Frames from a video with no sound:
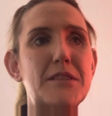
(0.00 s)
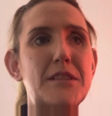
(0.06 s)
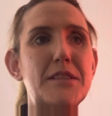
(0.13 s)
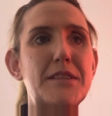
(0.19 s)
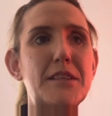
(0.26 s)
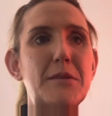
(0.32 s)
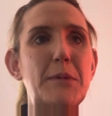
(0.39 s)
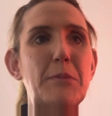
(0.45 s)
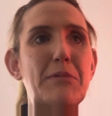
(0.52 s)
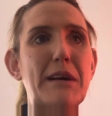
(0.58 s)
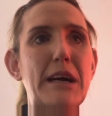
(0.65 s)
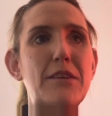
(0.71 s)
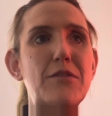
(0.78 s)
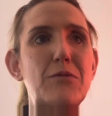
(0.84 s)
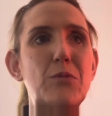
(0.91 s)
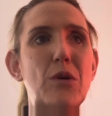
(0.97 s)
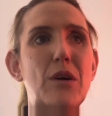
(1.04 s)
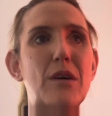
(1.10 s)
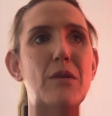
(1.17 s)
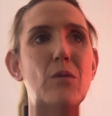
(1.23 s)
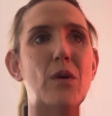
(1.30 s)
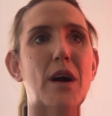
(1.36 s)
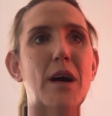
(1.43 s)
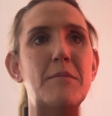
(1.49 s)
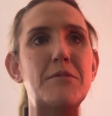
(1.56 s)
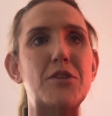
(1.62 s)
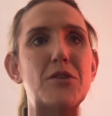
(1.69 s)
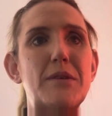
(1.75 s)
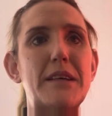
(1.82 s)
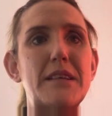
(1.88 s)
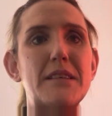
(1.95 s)
She's going to be proud of what what I'm
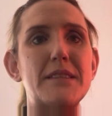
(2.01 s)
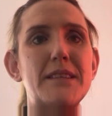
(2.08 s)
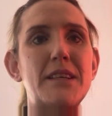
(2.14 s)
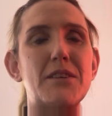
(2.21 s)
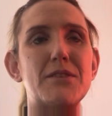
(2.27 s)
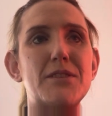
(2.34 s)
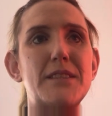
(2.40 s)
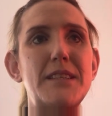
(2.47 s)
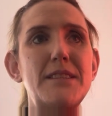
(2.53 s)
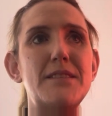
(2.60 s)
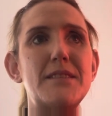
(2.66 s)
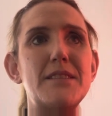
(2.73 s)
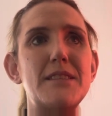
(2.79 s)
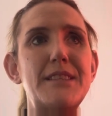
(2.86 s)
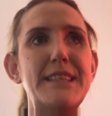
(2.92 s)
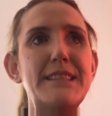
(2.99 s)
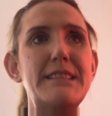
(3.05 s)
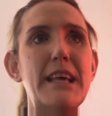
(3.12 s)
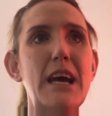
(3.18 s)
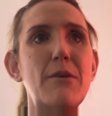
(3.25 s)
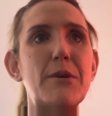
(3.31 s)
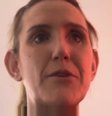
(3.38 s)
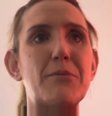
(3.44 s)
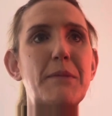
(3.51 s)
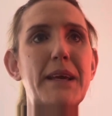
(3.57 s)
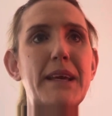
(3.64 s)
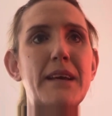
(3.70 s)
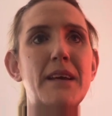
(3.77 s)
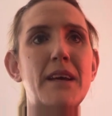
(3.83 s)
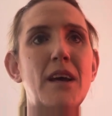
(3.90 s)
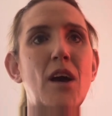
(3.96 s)
doing. You know, she's she's there with
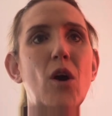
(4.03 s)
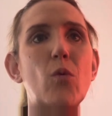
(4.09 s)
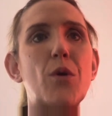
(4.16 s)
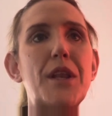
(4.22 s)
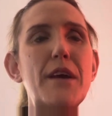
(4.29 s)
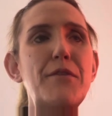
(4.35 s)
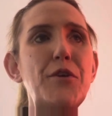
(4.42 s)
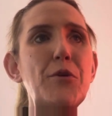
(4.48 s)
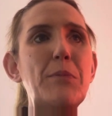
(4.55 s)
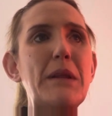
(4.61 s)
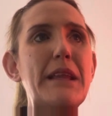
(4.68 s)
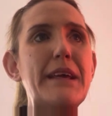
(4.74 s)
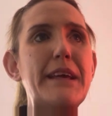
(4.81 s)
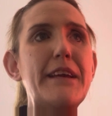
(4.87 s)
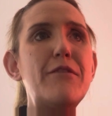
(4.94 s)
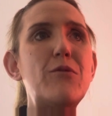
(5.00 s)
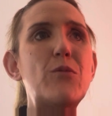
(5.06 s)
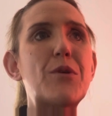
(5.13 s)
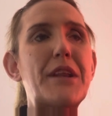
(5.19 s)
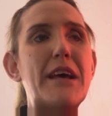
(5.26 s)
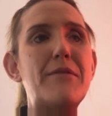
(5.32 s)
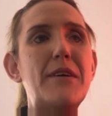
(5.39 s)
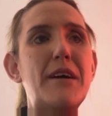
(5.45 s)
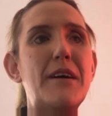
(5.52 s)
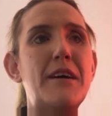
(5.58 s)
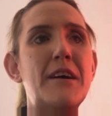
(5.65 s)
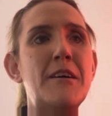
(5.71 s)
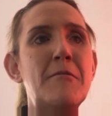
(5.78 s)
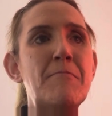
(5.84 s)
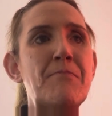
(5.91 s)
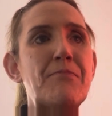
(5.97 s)
me. Whatever you believe, whatever
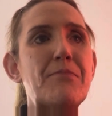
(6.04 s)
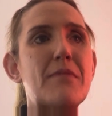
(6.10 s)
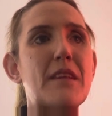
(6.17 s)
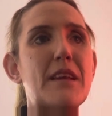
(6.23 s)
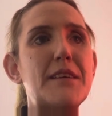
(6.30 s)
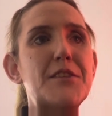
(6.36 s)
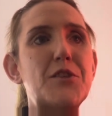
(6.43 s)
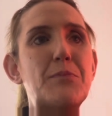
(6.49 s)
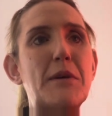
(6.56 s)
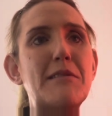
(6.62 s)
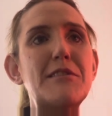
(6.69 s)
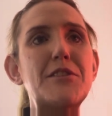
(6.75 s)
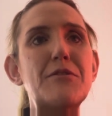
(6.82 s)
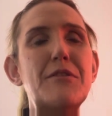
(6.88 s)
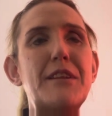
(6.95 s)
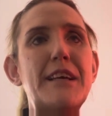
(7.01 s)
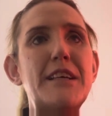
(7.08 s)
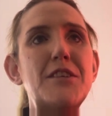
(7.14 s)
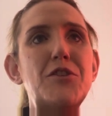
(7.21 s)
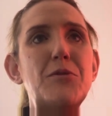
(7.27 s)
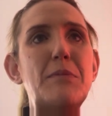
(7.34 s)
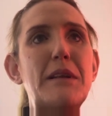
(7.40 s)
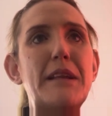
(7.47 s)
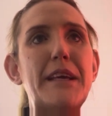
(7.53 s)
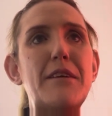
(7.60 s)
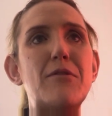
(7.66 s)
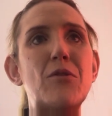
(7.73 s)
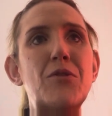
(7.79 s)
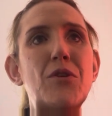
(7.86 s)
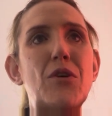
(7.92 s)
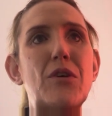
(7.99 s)
spiritual things you believe
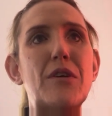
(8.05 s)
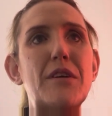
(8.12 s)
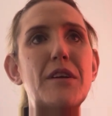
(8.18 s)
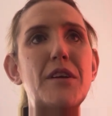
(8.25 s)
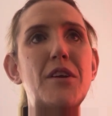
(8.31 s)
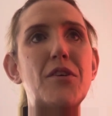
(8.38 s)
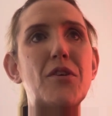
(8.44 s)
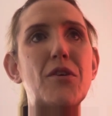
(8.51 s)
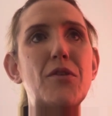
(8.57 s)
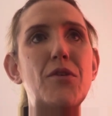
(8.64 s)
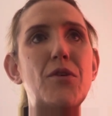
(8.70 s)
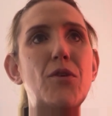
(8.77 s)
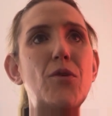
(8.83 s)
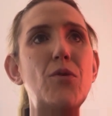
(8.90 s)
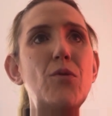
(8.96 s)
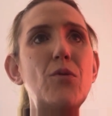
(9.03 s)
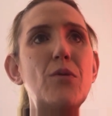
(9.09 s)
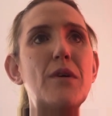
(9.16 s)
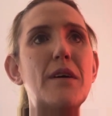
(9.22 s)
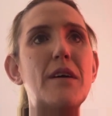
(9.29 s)
or not, you know, you